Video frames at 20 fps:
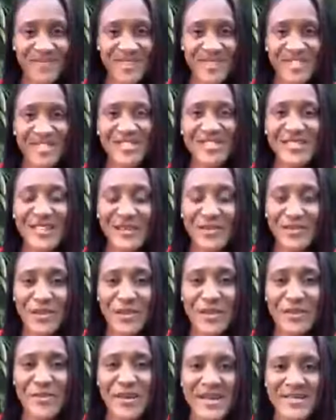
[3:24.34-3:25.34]
she sent
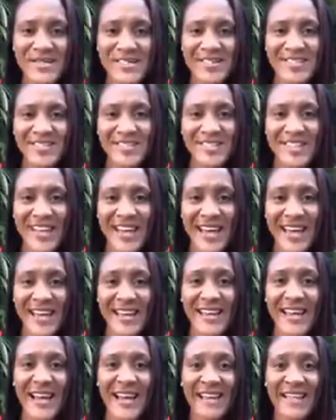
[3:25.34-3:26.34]
me a message,
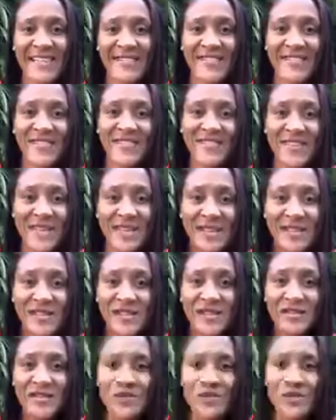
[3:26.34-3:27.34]
and I could
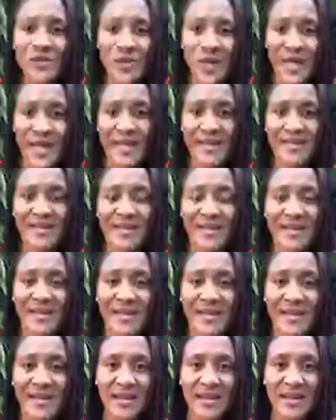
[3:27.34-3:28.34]
feel the weight
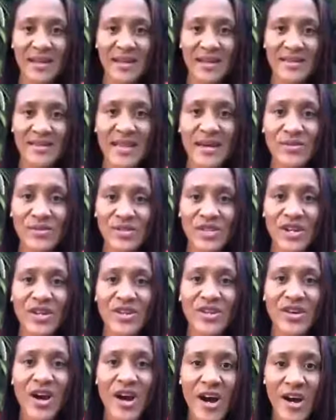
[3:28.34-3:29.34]
that was on
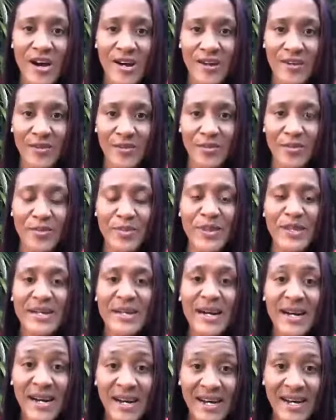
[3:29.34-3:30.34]
her heart
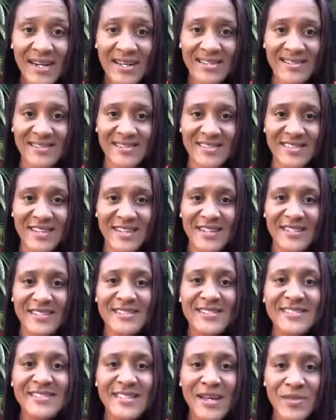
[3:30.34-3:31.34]
because
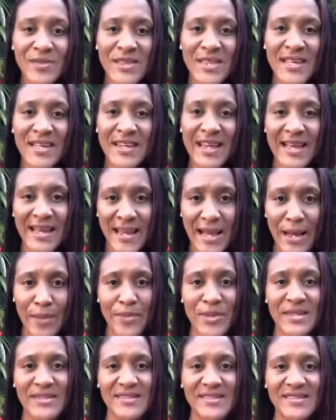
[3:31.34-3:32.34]
something had
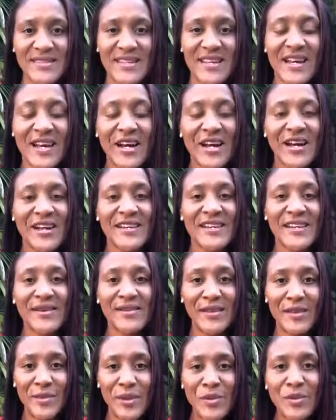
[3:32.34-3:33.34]
happened. Now,
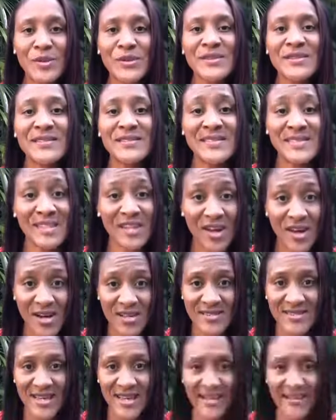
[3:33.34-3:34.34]
let me put this in
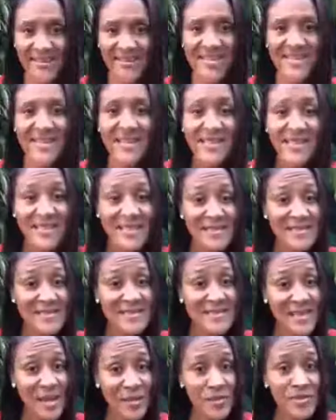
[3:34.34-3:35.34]
context. The
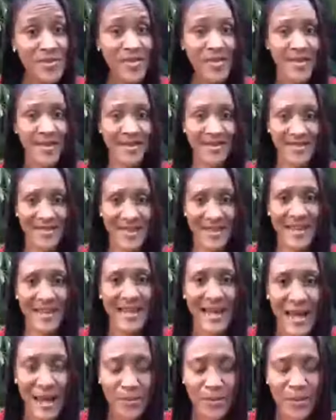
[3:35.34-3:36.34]
something that had
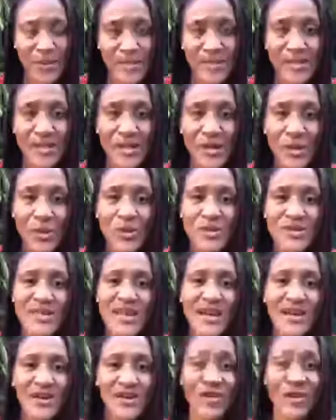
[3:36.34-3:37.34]
happened was
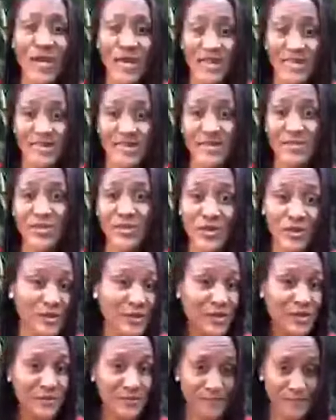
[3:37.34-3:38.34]
that her AC
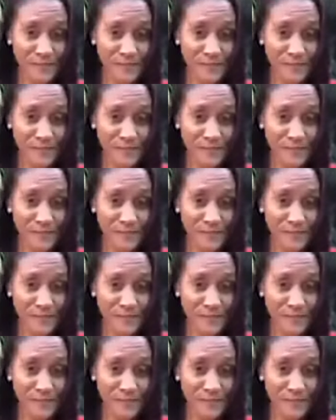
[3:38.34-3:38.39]
broke.